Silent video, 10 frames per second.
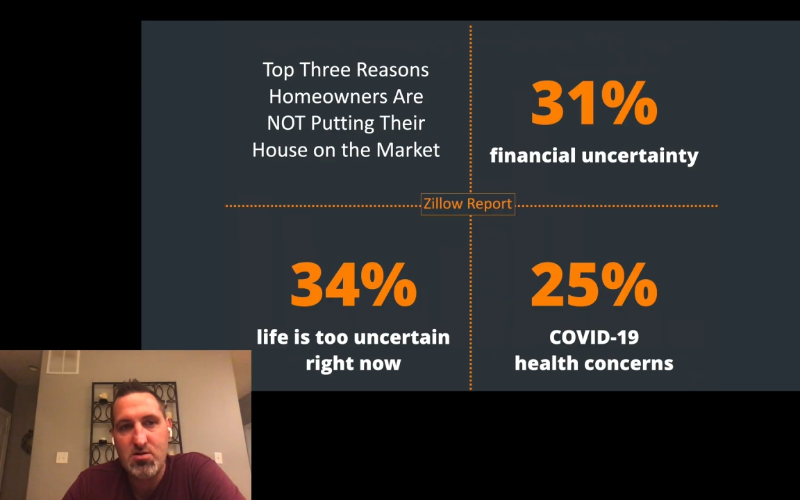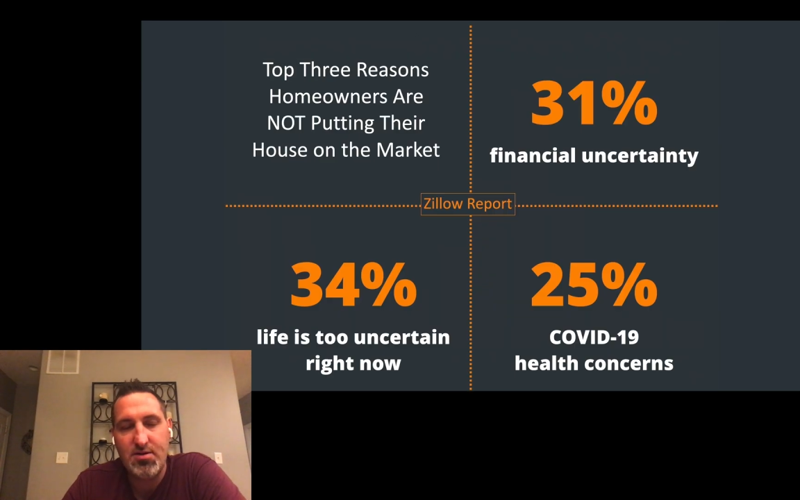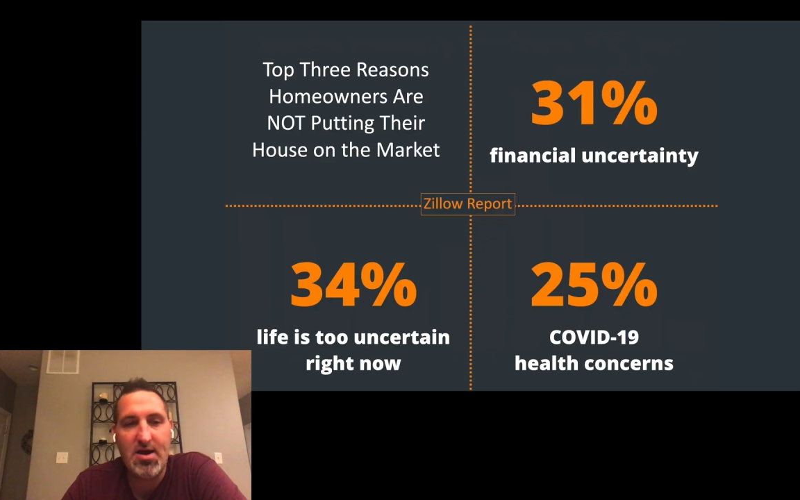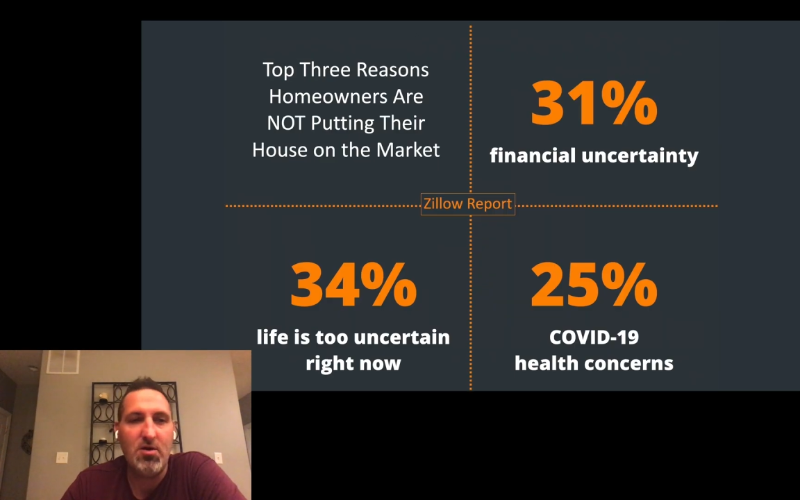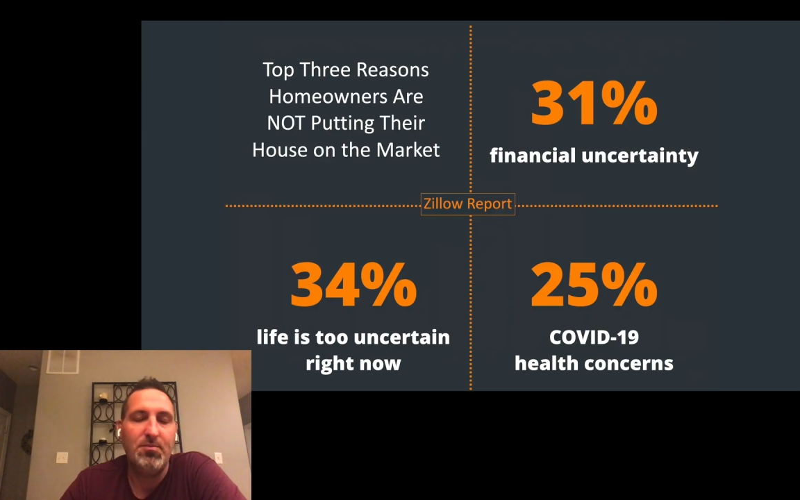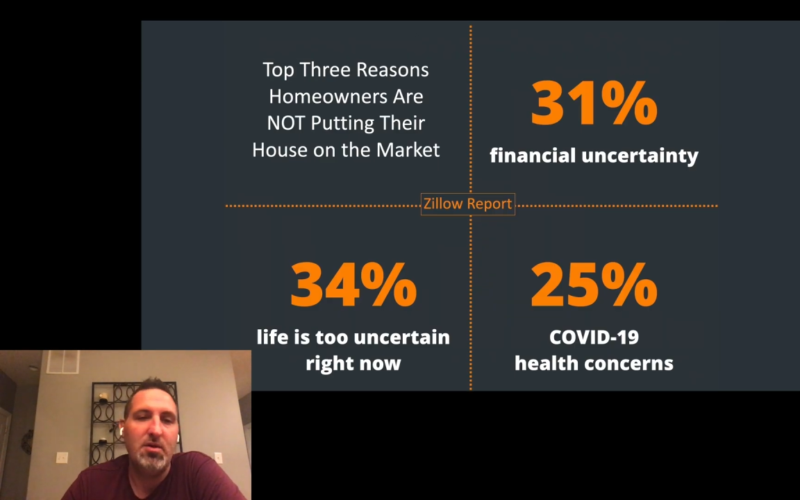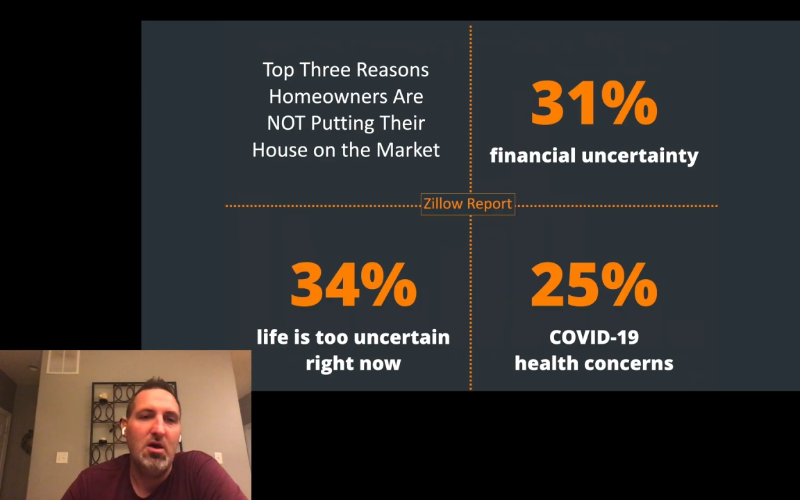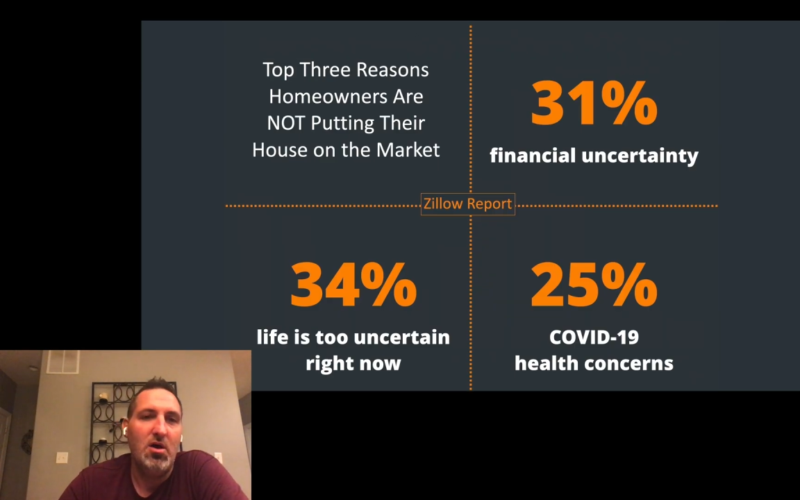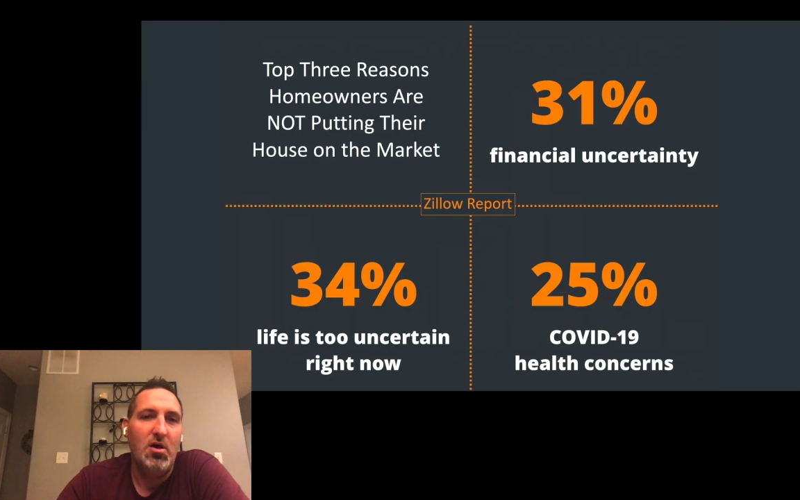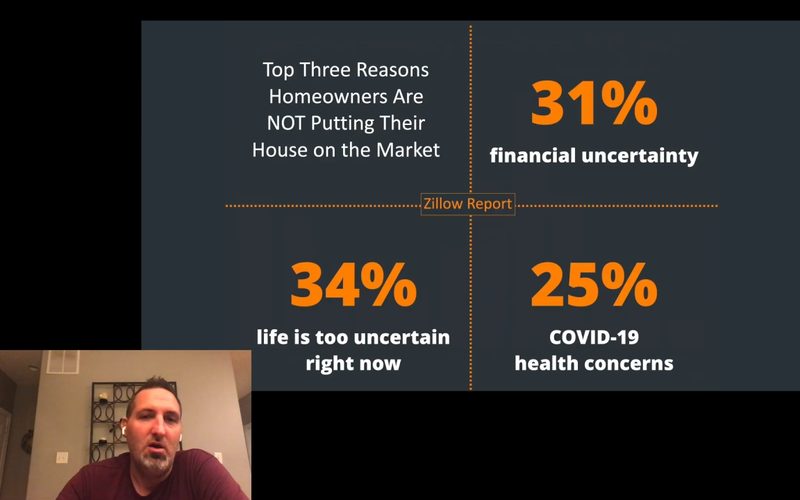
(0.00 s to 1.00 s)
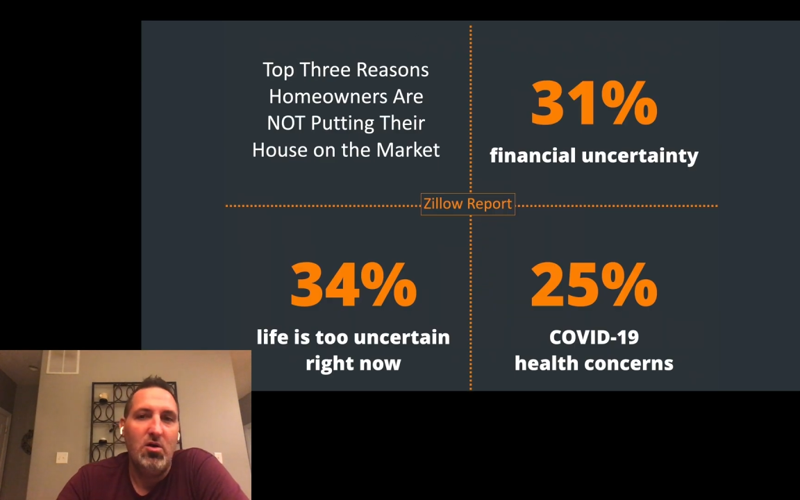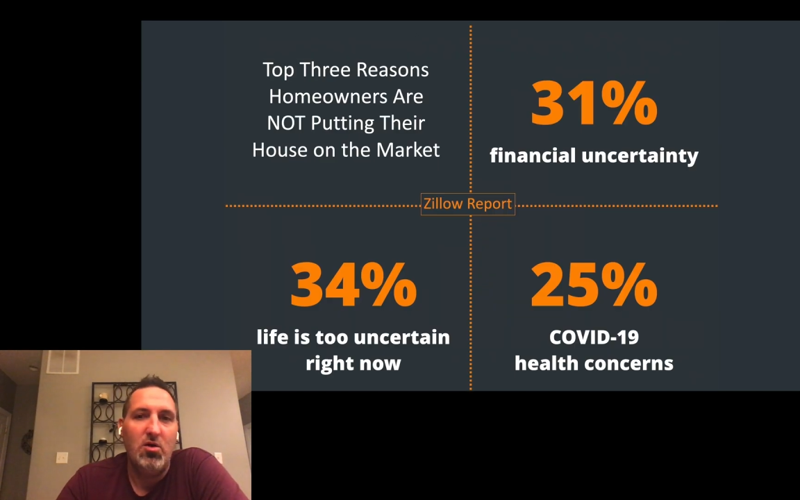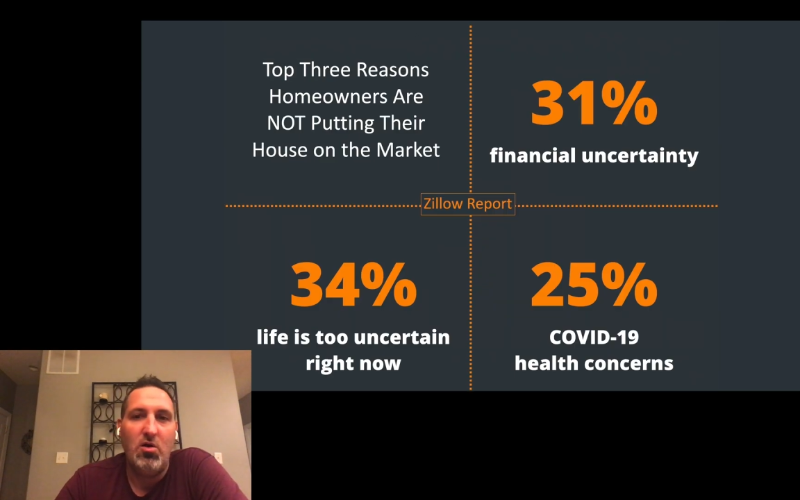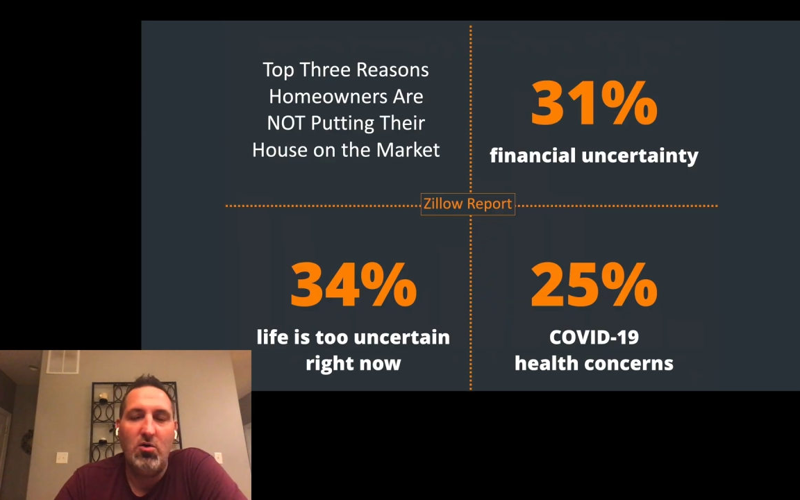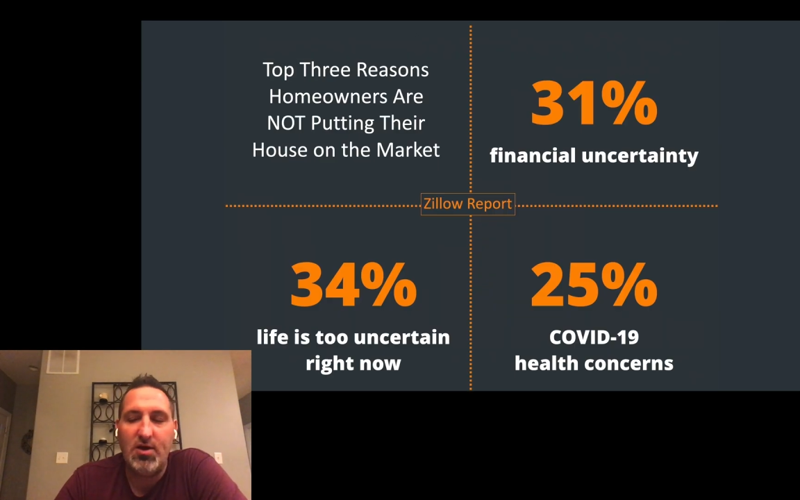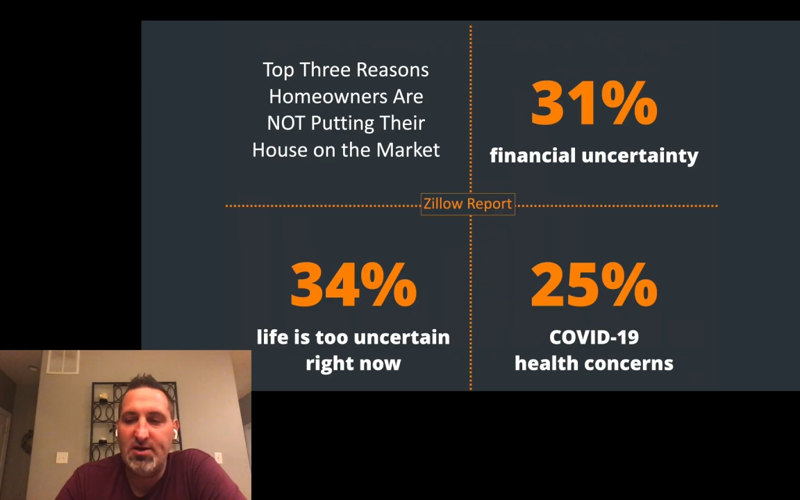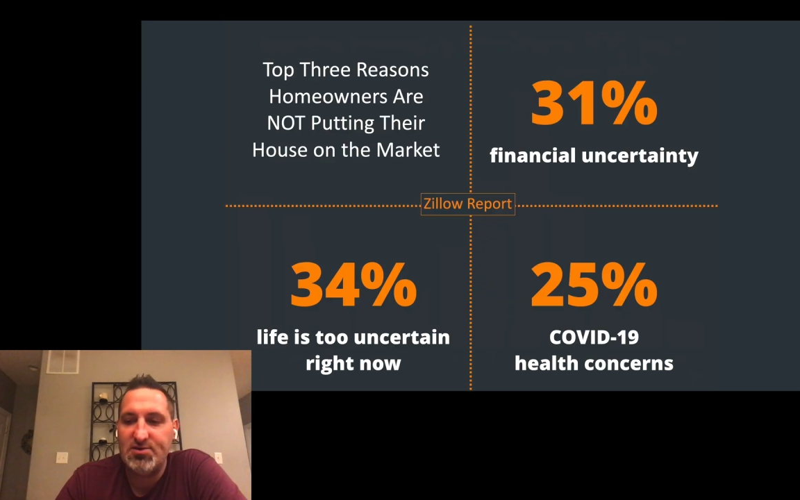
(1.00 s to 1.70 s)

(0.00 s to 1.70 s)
Now, okay,